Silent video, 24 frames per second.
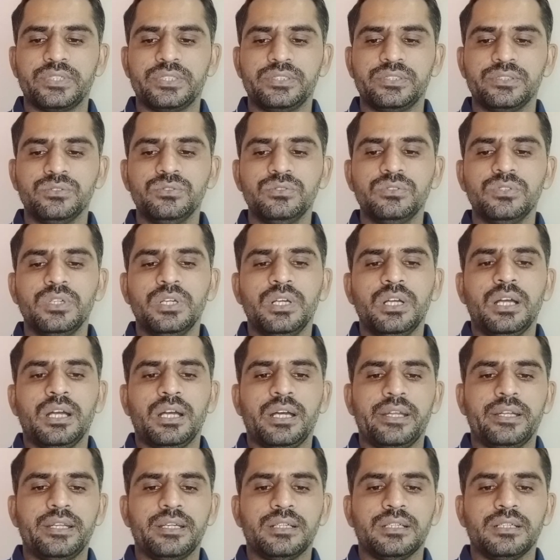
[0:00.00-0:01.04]
with you.
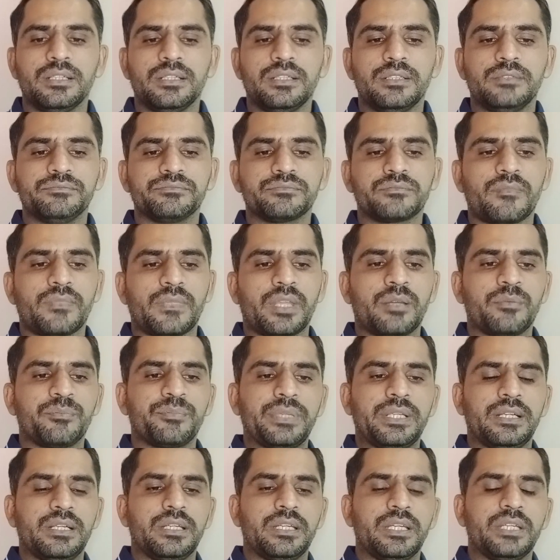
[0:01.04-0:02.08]
And
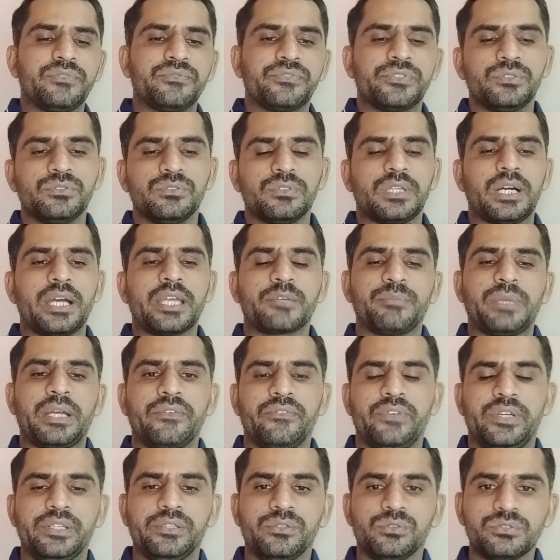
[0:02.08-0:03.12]
if you like my
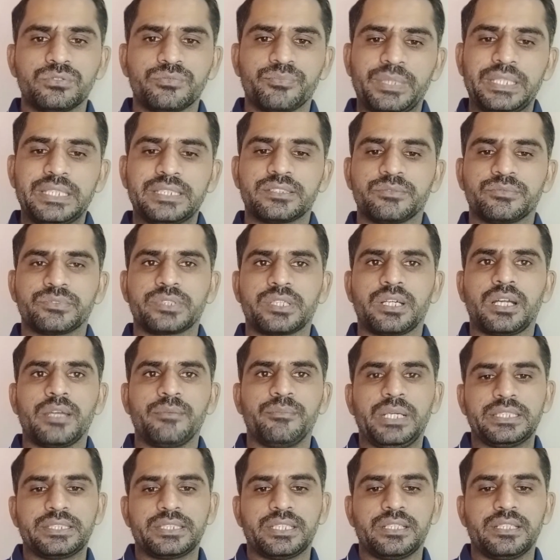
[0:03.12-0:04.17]
videos, please subscribe
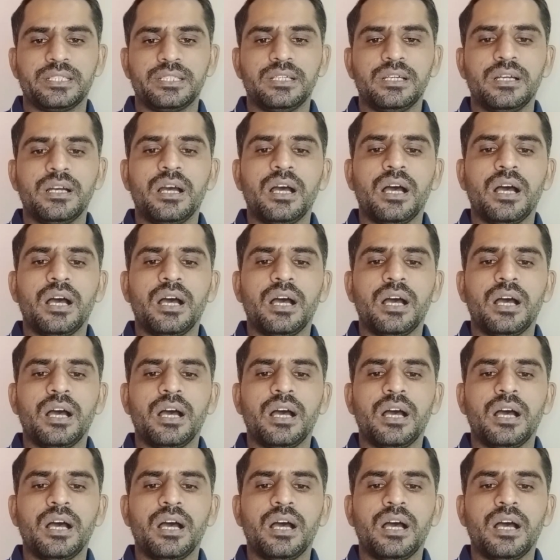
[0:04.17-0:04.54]
my channel